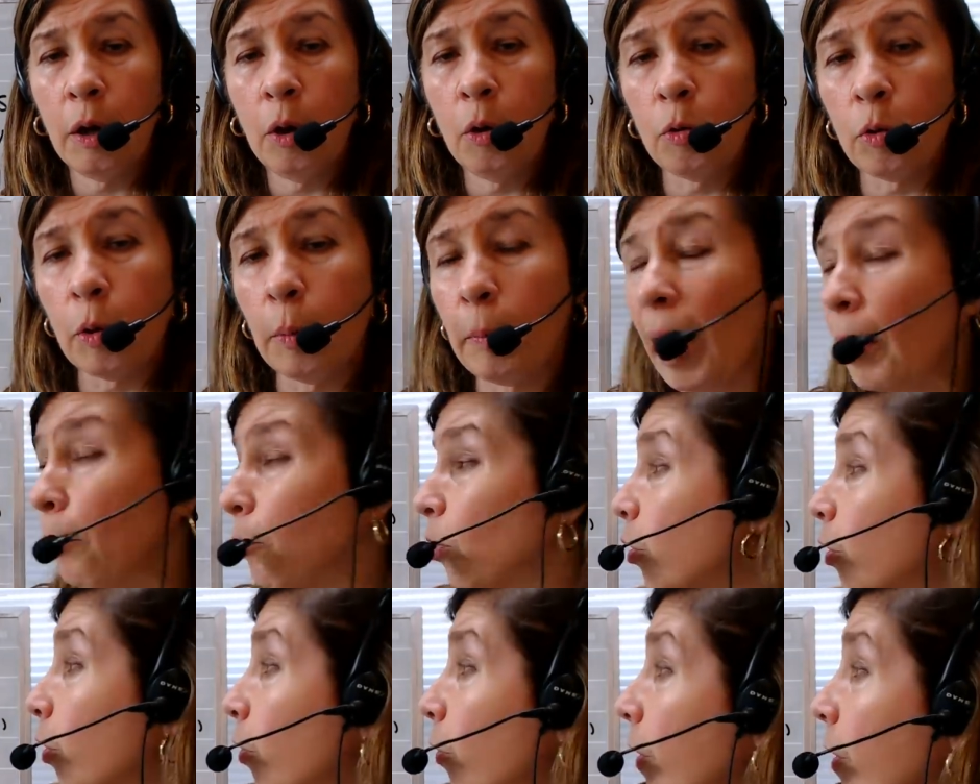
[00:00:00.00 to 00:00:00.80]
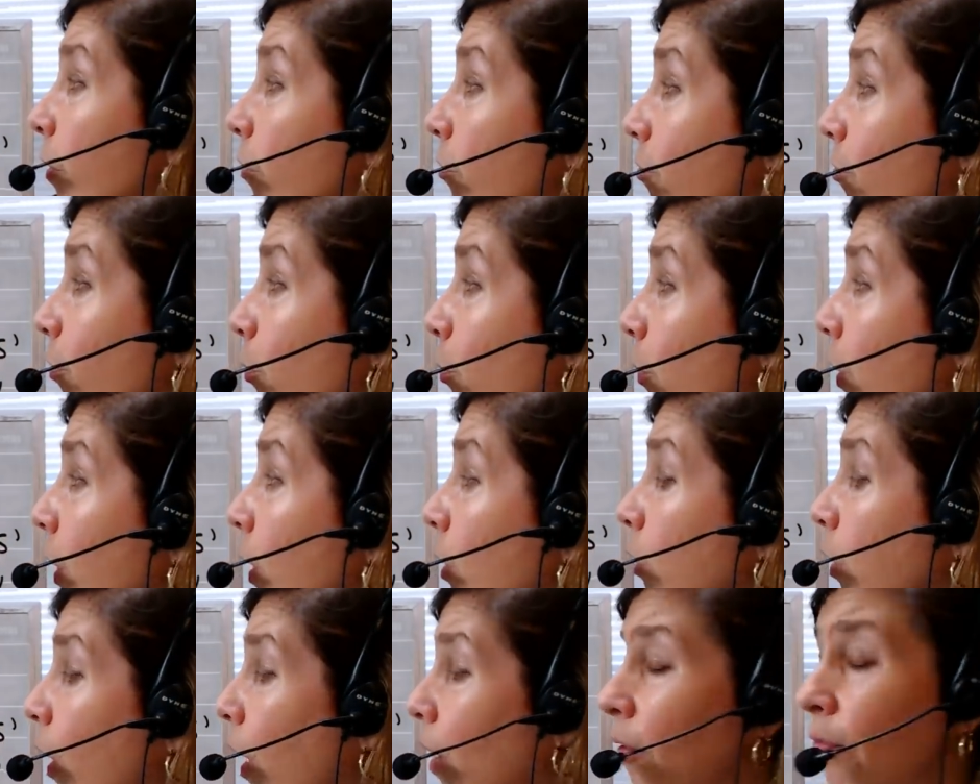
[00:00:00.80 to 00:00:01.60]
Remember, you're here for real
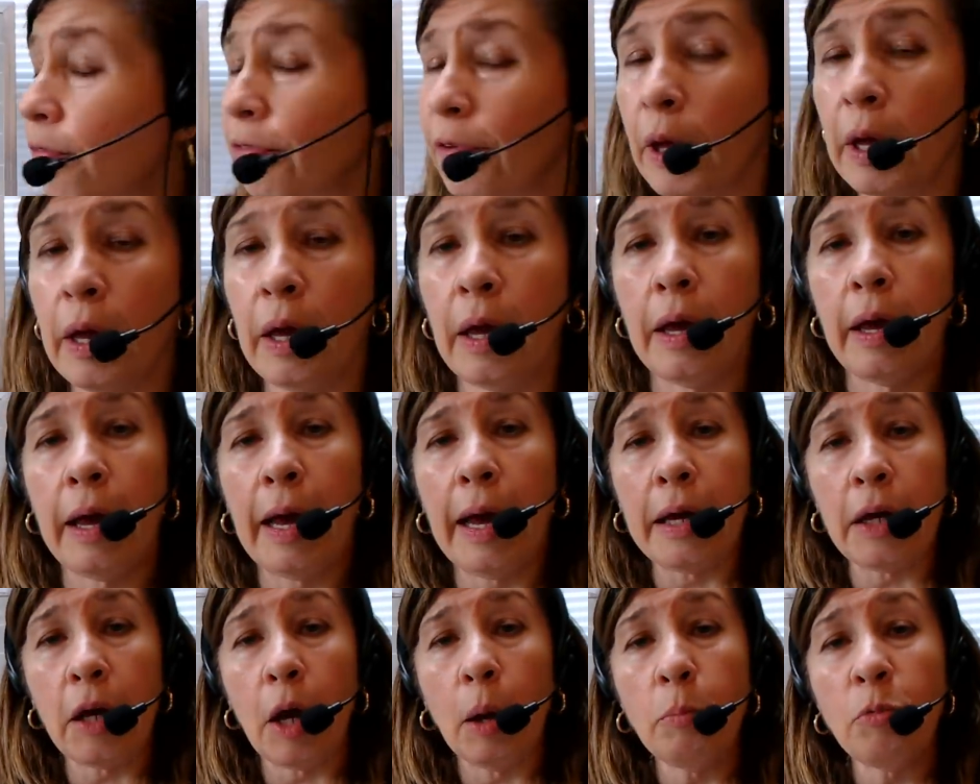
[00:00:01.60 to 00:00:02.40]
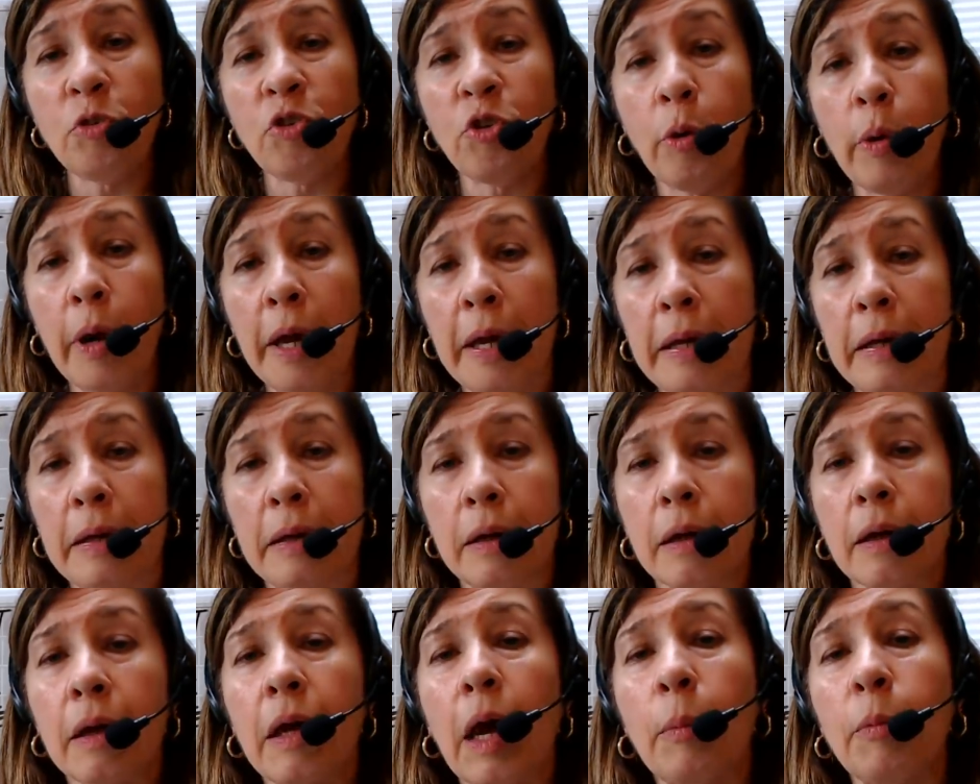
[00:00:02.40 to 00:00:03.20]
love and come join,
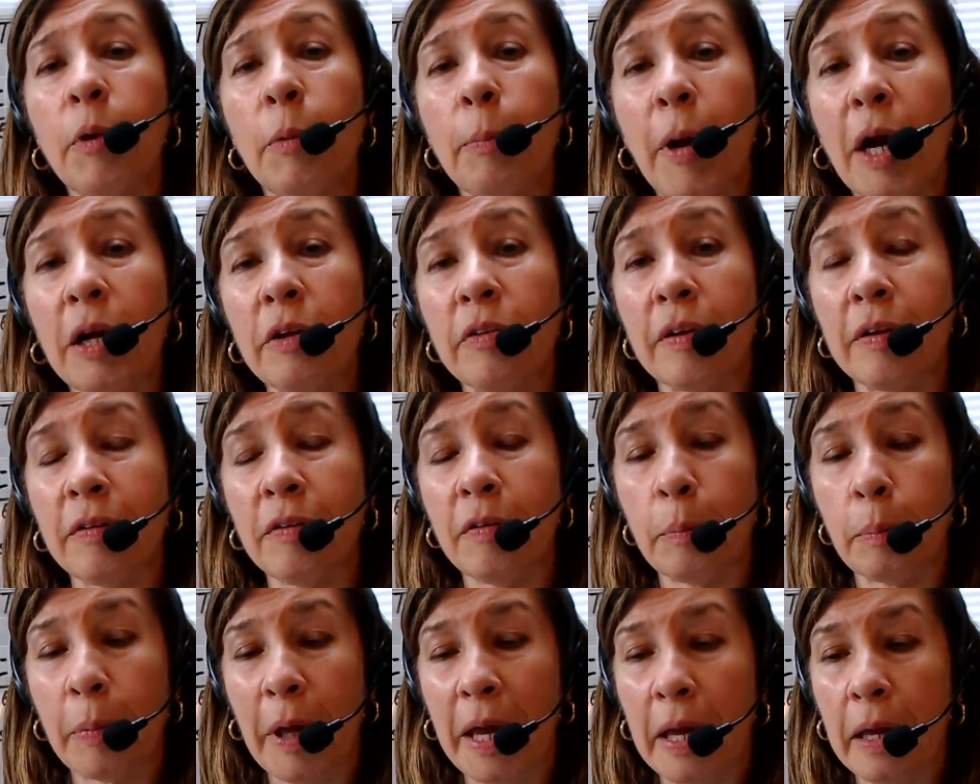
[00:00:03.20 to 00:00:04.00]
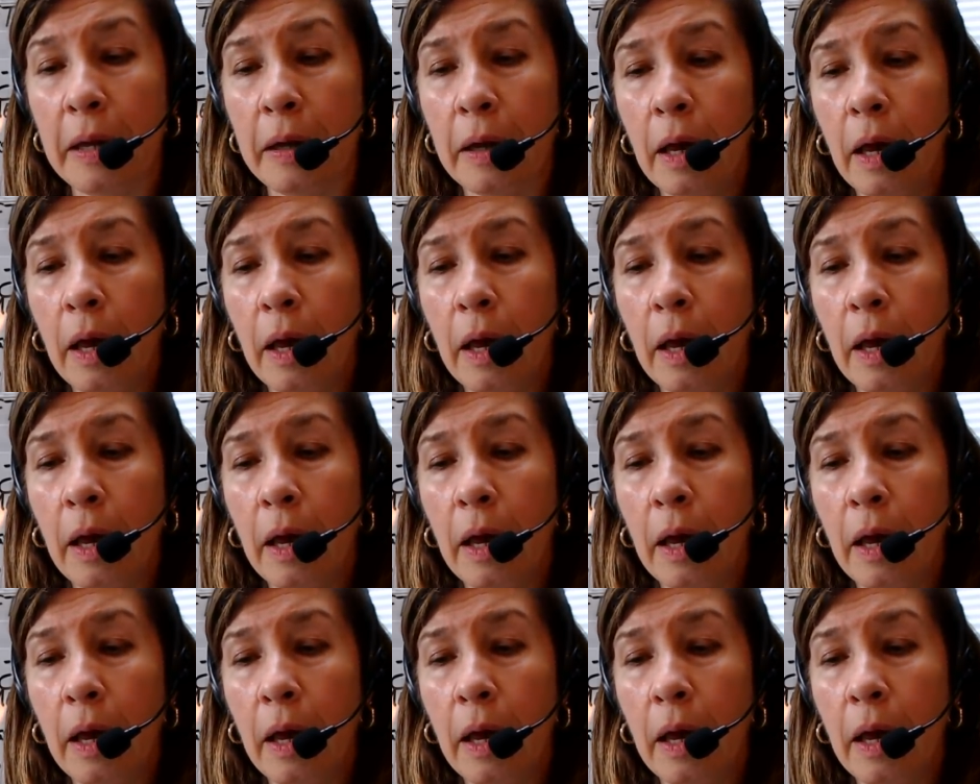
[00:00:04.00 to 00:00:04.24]
come and participate.